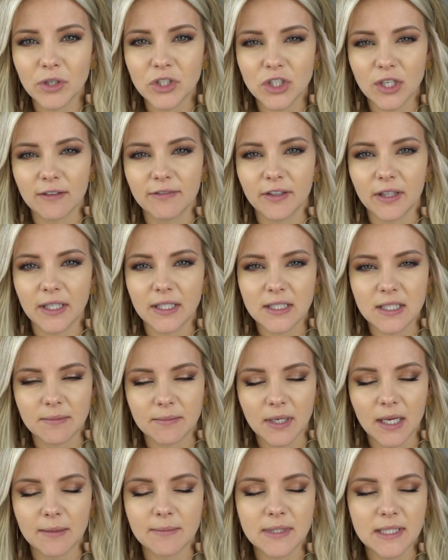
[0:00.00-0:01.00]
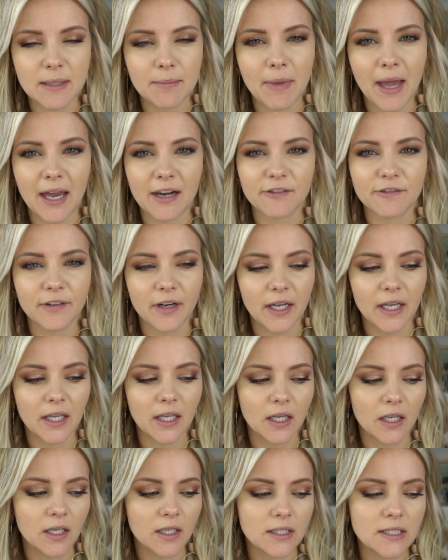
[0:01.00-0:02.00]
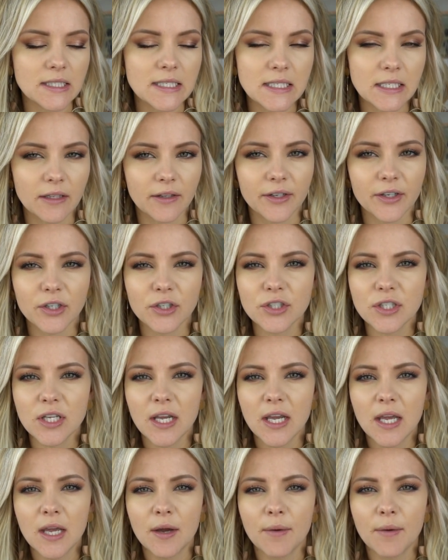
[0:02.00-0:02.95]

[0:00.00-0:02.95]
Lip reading: which I feel like sometimes the mattifying concealers